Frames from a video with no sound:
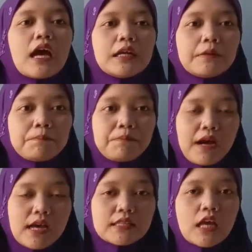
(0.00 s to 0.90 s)
The
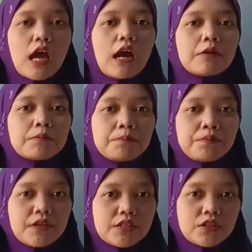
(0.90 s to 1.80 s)
past and
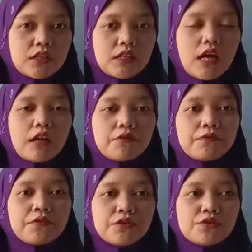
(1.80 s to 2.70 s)
present and
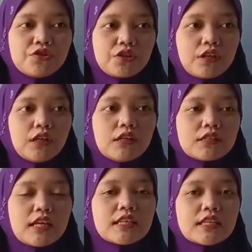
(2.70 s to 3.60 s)
future
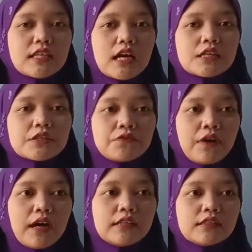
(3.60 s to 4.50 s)
tenses are
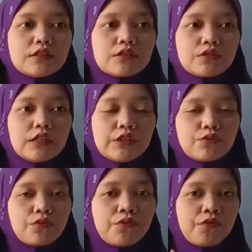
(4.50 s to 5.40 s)
divided
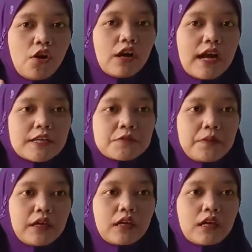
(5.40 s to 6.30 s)
into four
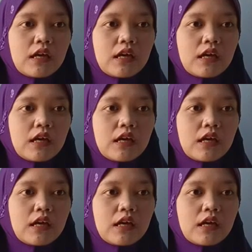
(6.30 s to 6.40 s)
aspects: